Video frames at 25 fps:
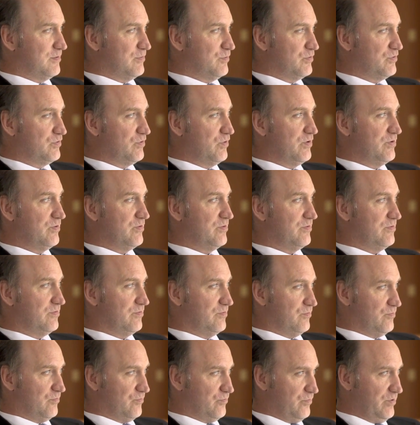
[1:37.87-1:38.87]
we're doing
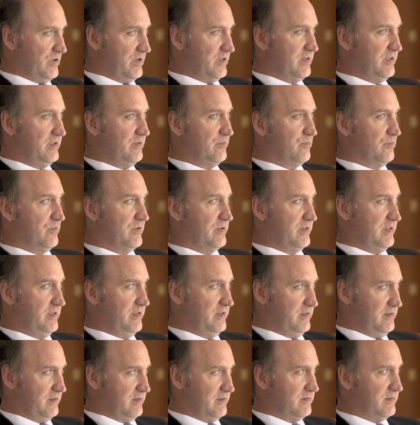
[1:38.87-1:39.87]
really,
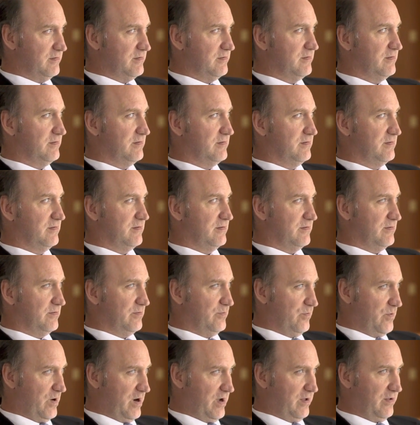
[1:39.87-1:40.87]
really
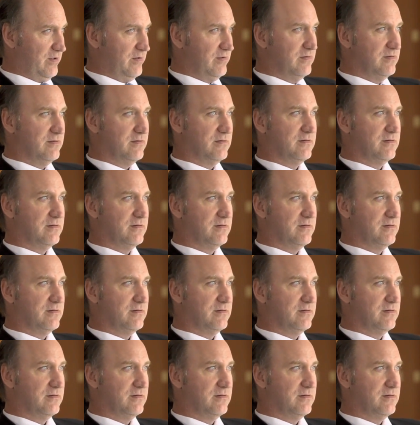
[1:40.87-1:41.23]
well.